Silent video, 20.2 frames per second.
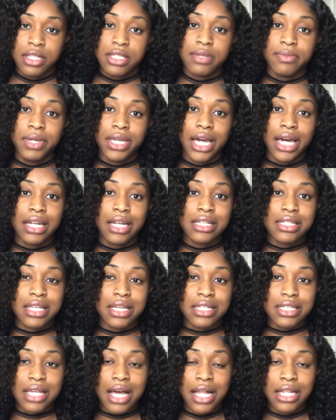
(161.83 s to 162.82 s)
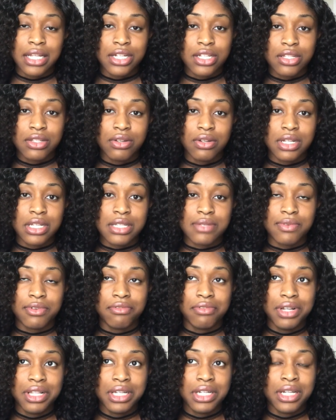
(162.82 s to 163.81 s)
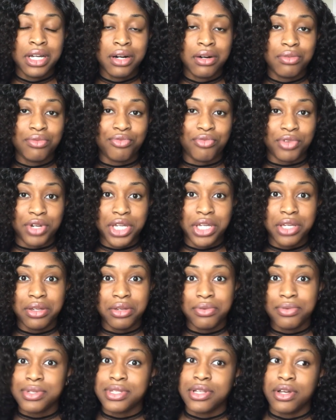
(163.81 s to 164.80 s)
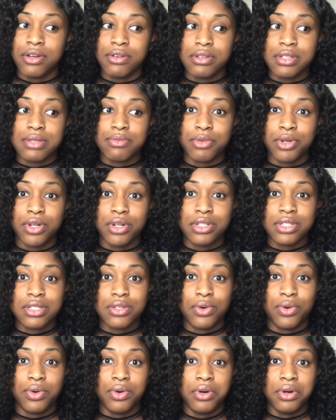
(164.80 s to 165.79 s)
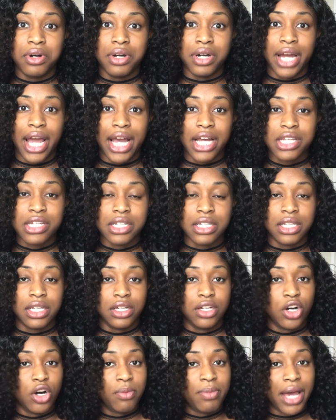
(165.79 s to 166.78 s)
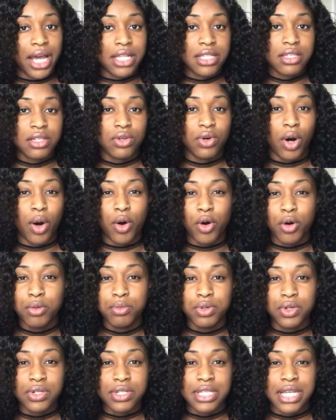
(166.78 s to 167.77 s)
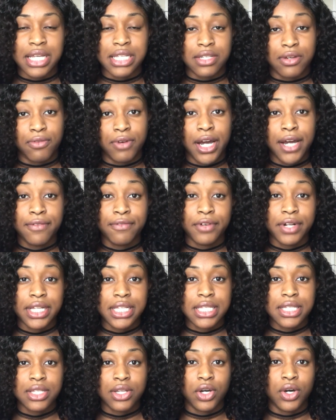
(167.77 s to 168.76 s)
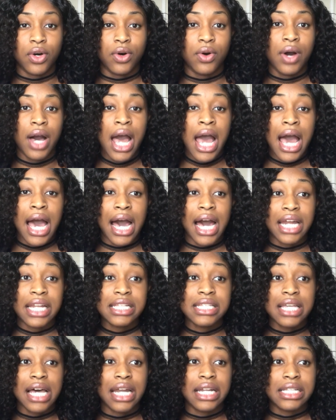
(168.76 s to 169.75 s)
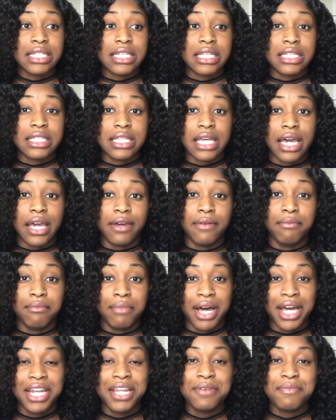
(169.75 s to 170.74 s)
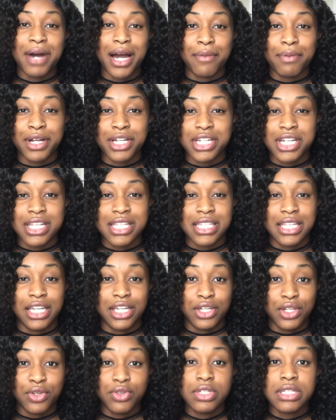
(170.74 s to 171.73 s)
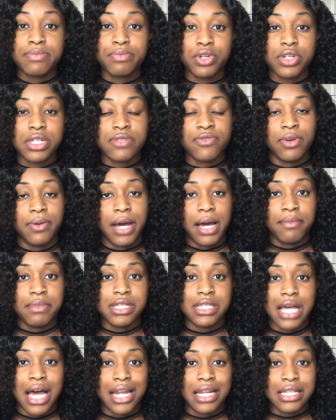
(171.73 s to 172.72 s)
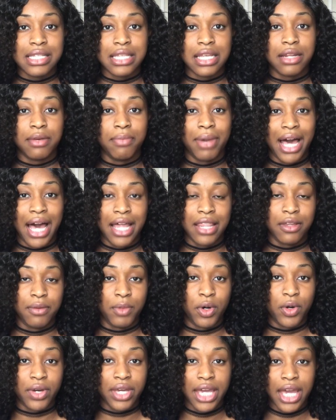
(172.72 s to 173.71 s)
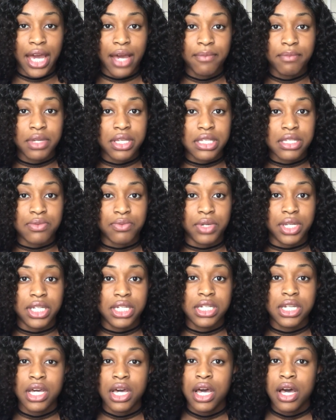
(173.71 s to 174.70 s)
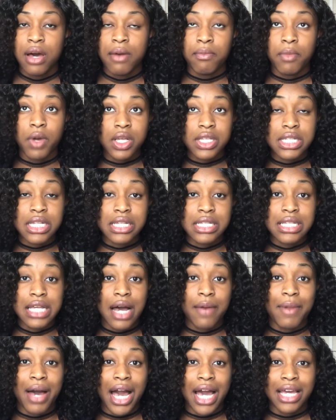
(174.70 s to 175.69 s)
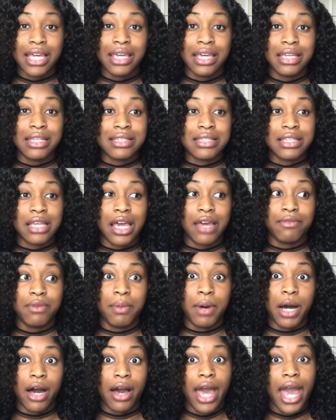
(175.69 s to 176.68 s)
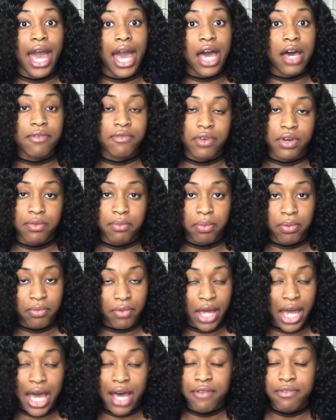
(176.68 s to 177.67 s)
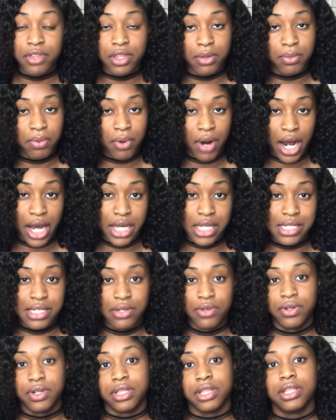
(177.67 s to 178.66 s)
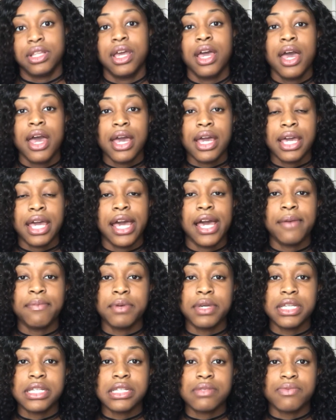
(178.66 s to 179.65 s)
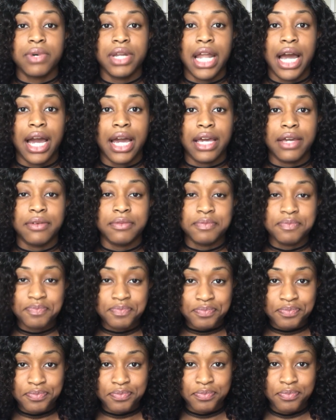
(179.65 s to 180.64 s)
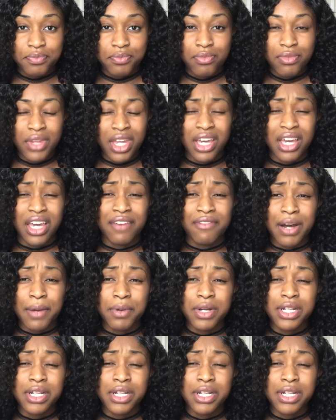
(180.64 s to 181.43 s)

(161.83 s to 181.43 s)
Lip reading: to be honest, as college students, we really don't reuse those books or actually go back to old books as a reference. So I decided to save money by purchasing used books from Amazon instead of buying them on campus, which most of the time I can save about half of the price on campus. If I